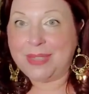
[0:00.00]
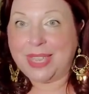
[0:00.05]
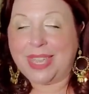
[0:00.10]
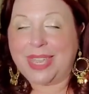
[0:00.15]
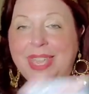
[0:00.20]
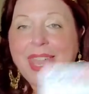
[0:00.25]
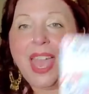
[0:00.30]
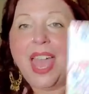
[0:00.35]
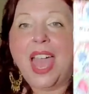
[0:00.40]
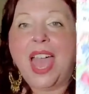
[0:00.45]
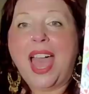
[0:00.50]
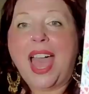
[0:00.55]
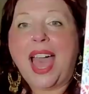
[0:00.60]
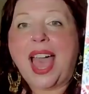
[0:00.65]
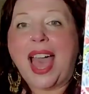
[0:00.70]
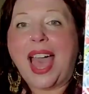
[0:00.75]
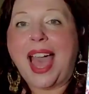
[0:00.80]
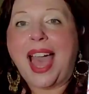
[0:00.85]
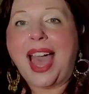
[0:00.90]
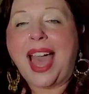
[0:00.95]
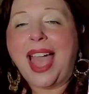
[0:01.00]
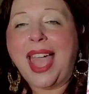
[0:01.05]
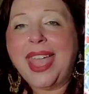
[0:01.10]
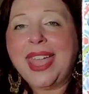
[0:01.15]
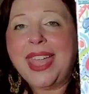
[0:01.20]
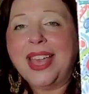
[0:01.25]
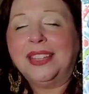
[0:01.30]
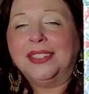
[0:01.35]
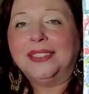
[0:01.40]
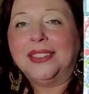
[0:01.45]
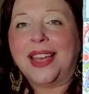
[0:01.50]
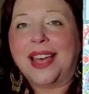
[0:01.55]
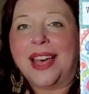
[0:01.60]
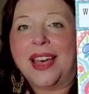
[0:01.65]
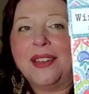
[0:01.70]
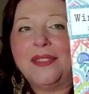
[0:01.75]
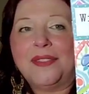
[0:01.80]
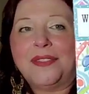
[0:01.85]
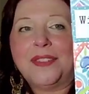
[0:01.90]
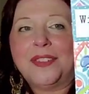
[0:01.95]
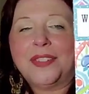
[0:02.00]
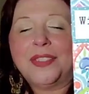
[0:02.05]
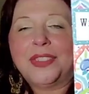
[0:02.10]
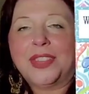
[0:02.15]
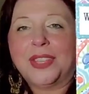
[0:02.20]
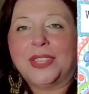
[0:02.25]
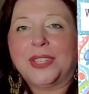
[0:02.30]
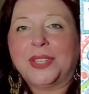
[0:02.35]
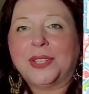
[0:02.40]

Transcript: me. I love the